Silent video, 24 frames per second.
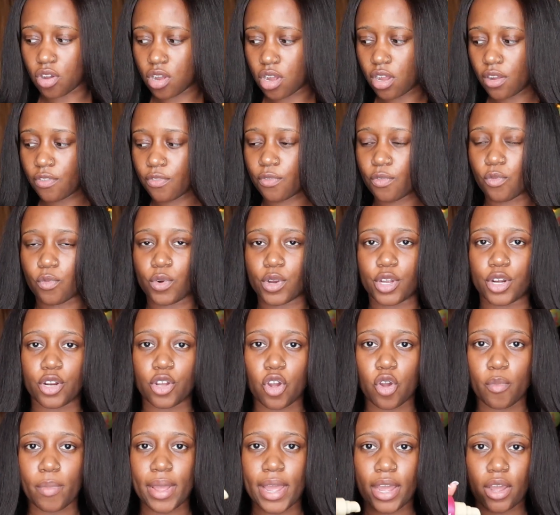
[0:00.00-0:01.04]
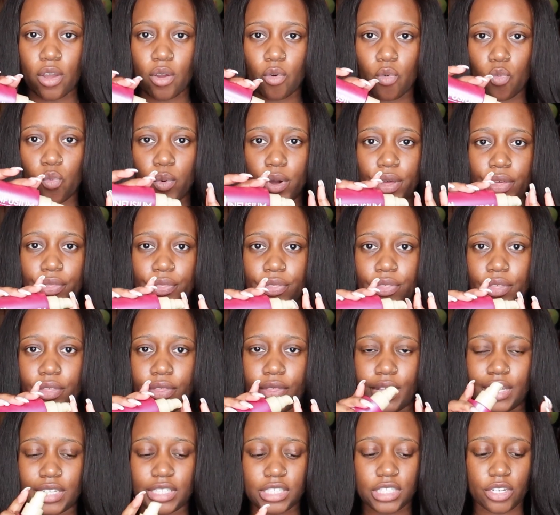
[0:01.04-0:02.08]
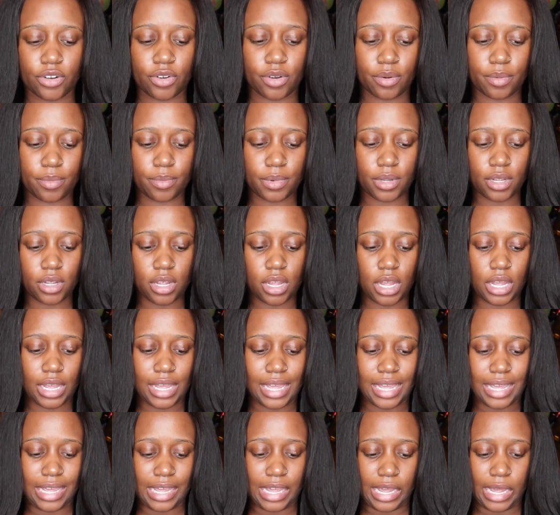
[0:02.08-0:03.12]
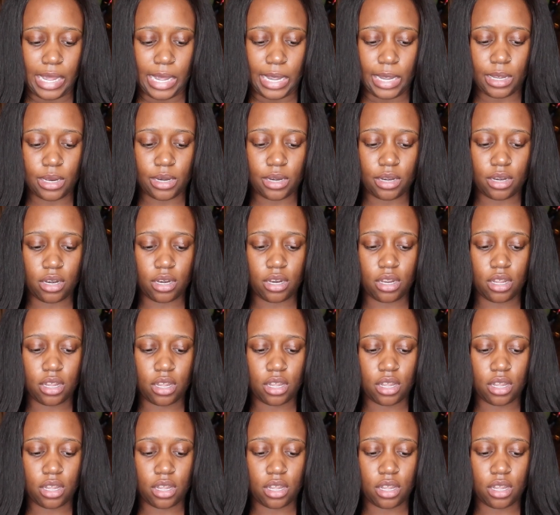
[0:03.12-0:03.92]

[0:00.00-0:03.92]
off, we're gonna go back with the serum again,